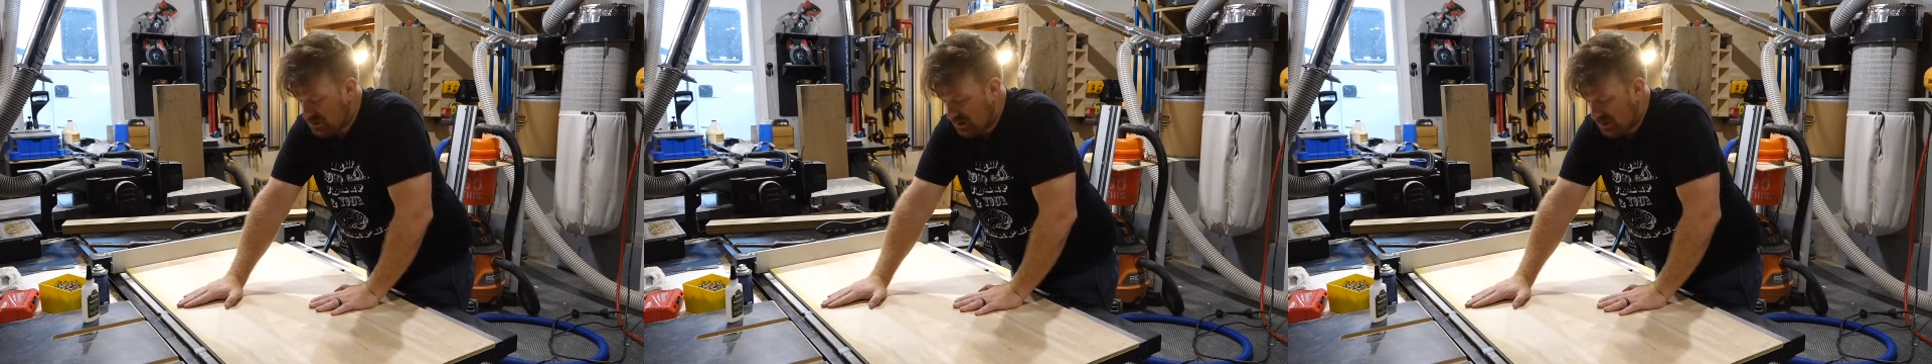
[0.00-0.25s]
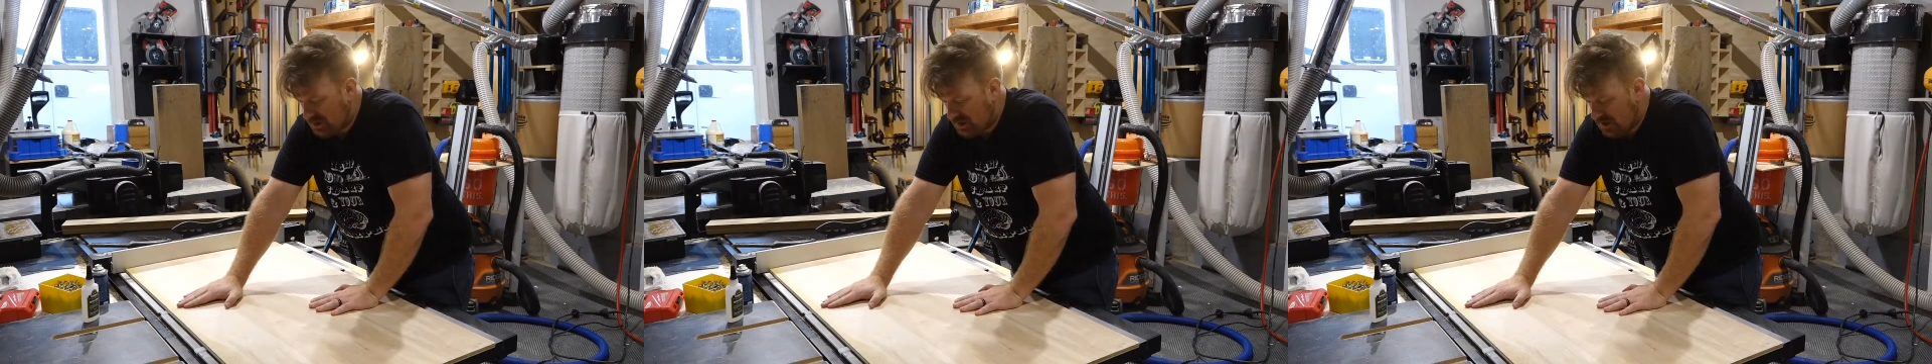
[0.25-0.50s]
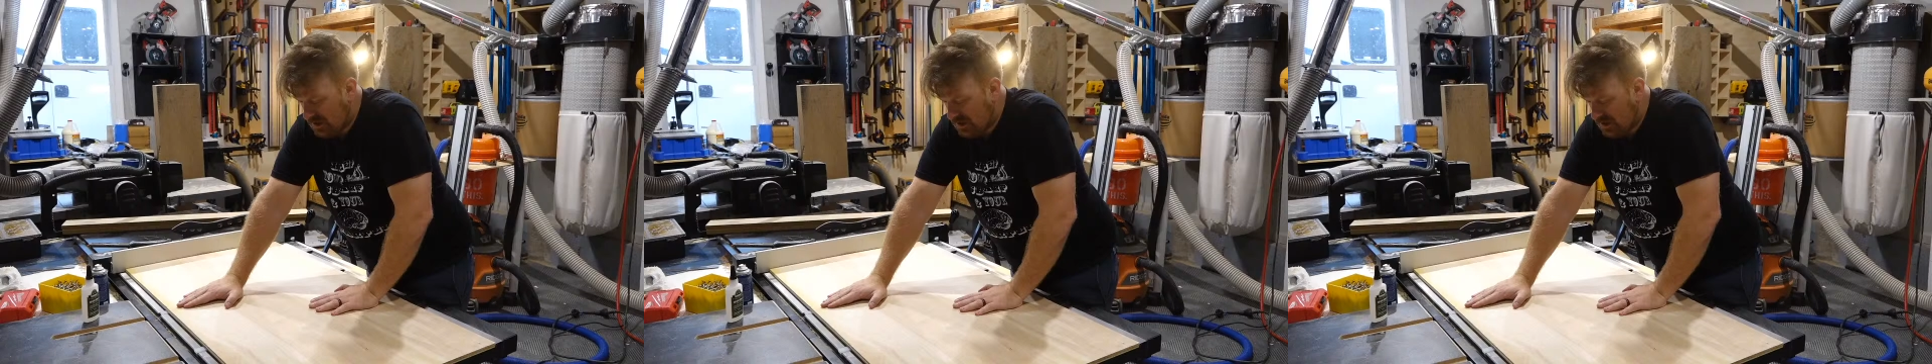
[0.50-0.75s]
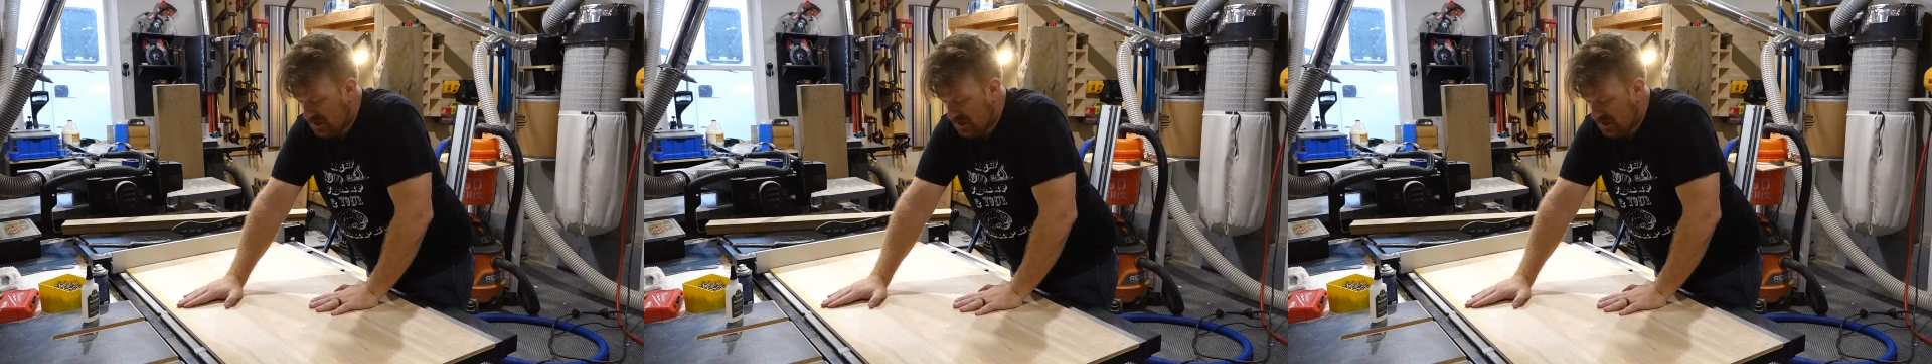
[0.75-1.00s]
right now.
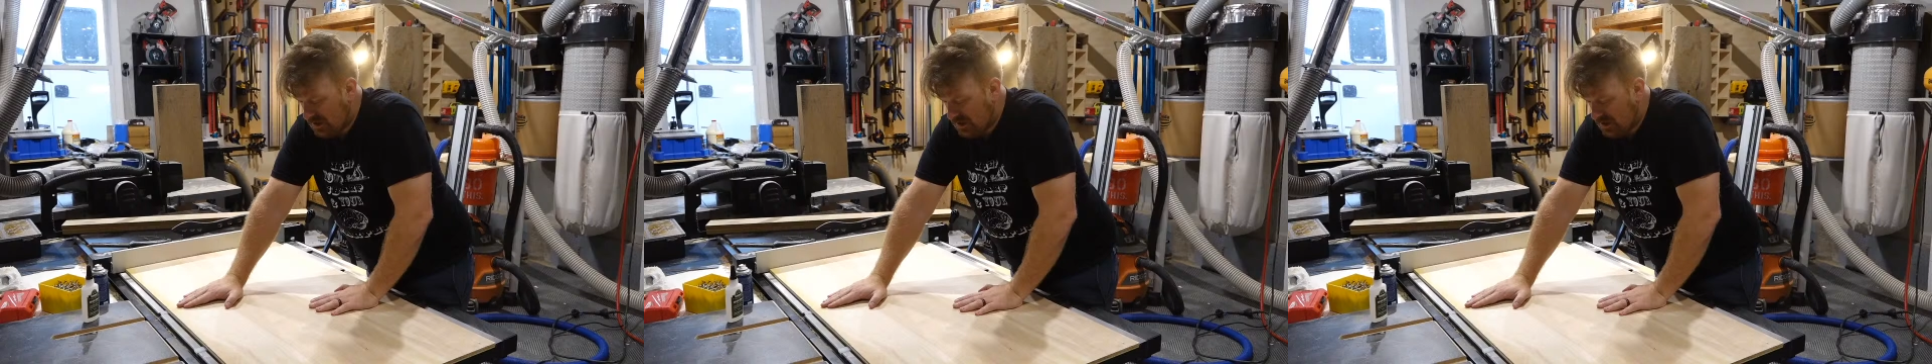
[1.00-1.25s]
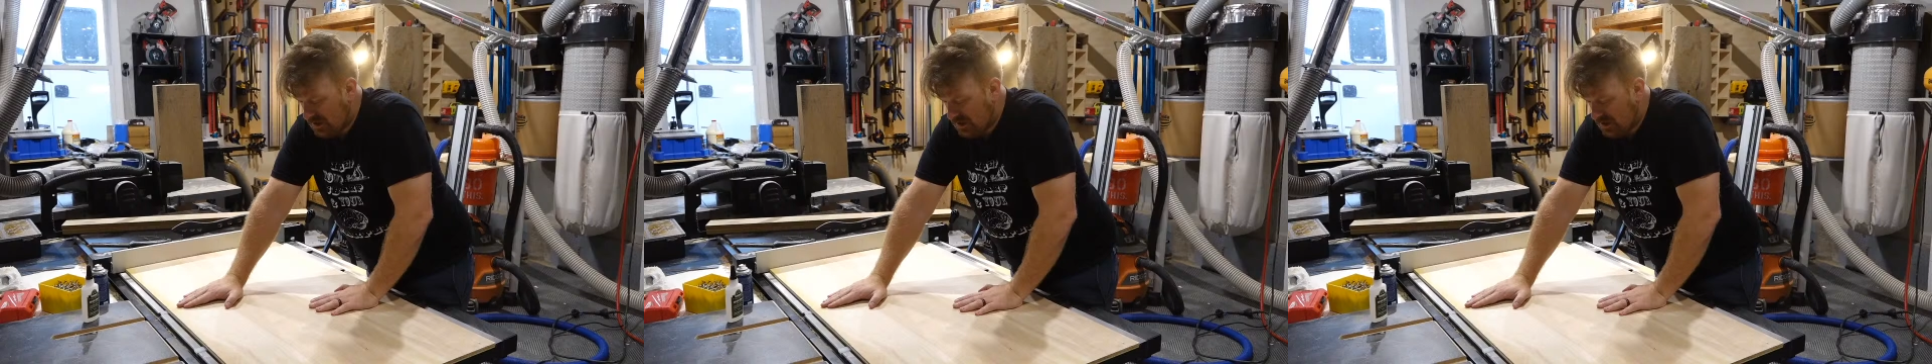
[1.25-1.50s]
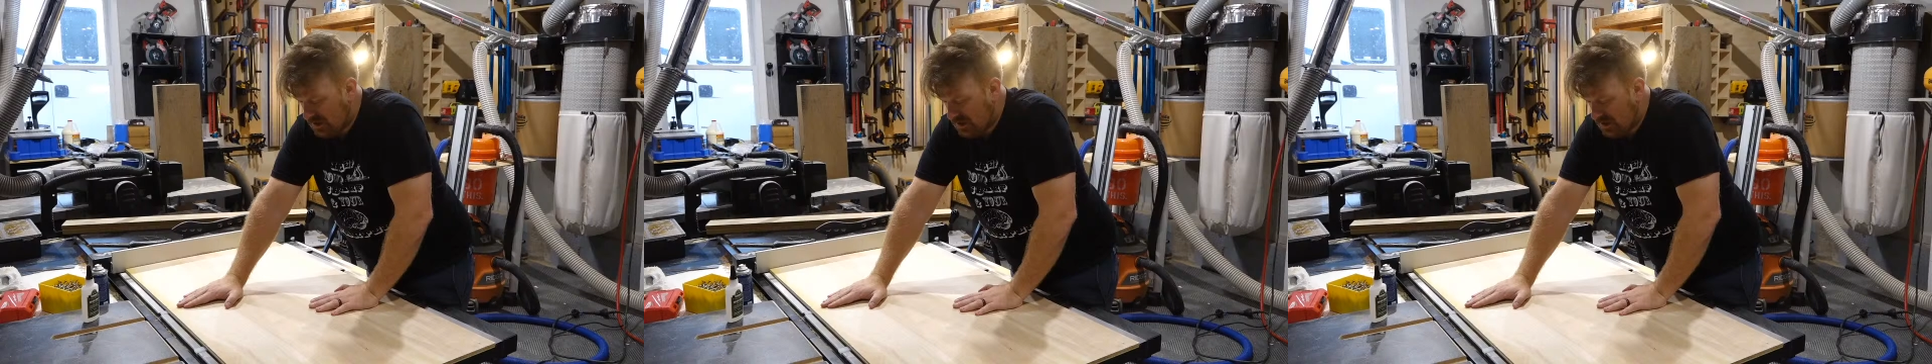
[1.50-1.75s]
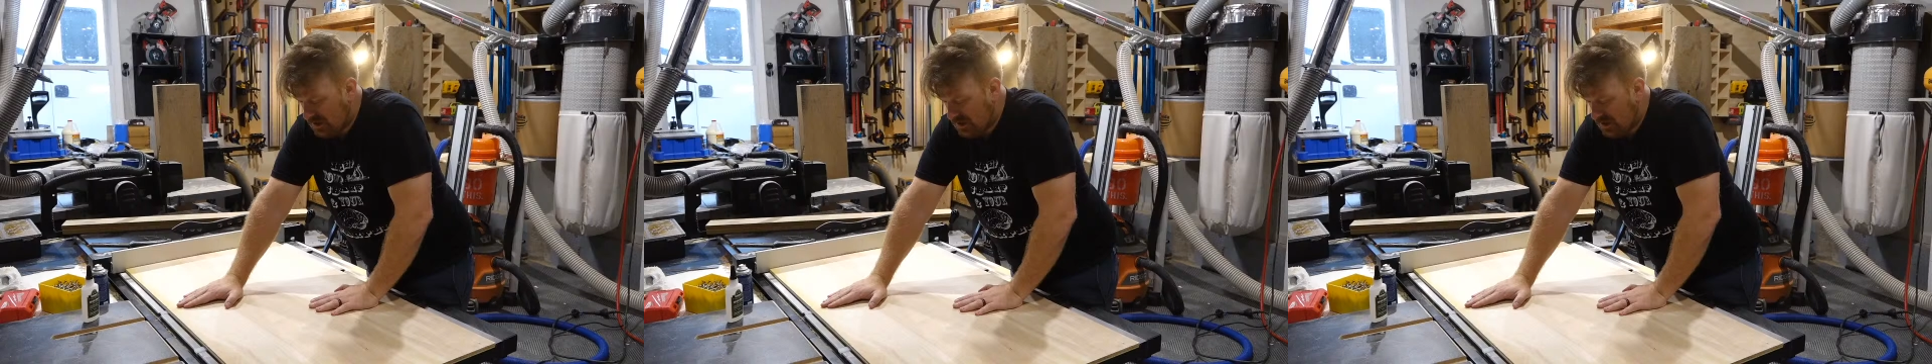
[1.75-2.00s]
I've got a couple pieces
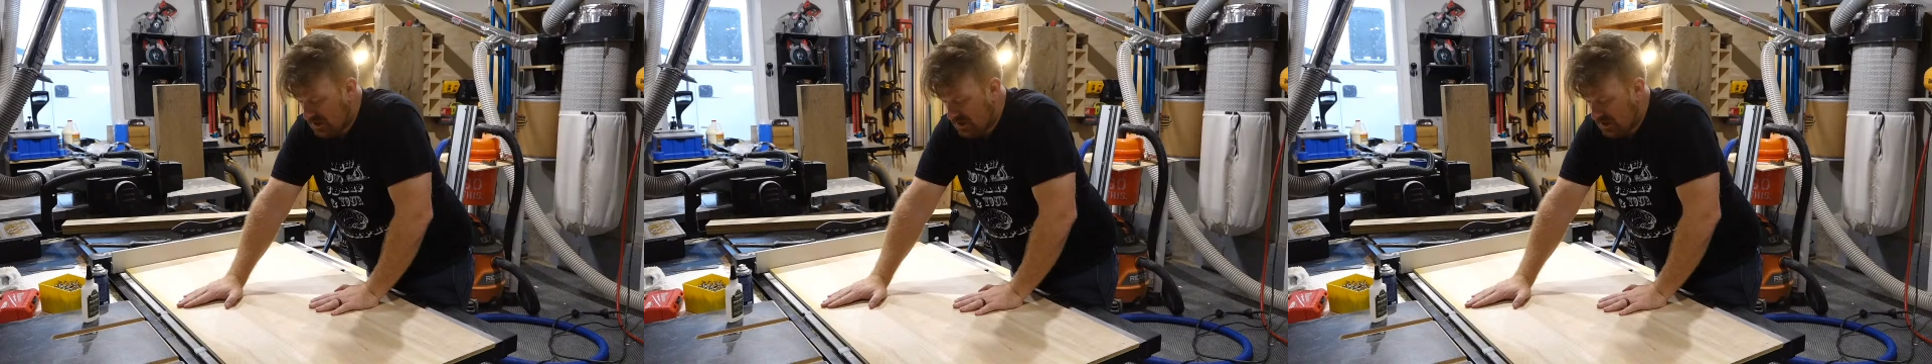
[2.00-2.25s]
of uh,